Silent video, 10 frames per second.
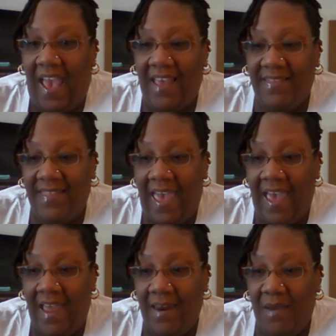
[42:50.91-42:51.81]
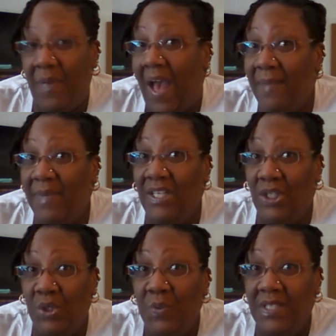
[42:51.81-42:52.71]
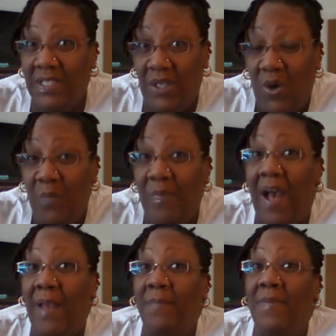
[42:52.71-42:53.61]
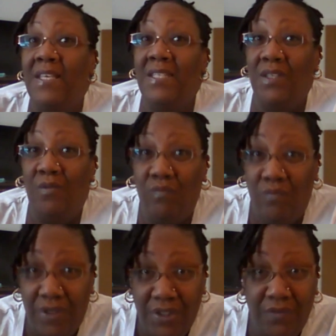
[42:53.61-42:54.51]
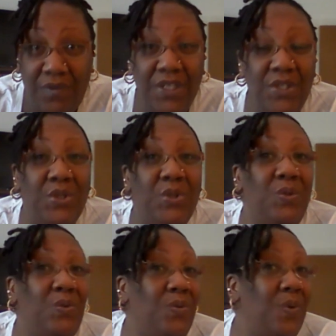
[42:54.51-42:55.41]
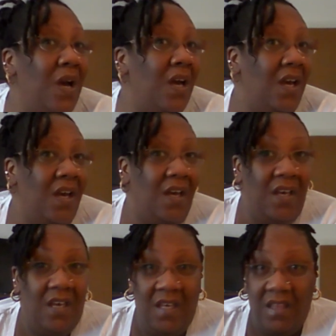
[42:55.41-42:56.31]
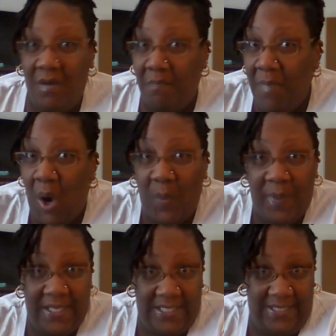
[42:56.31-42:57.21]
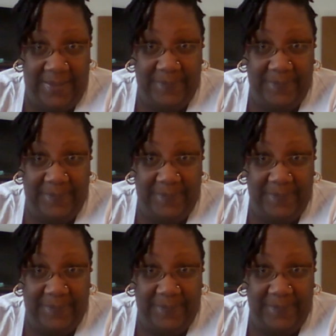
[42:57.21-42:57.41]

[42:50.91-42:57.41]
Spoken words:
And that by me doing so, by me surrendering to the moment,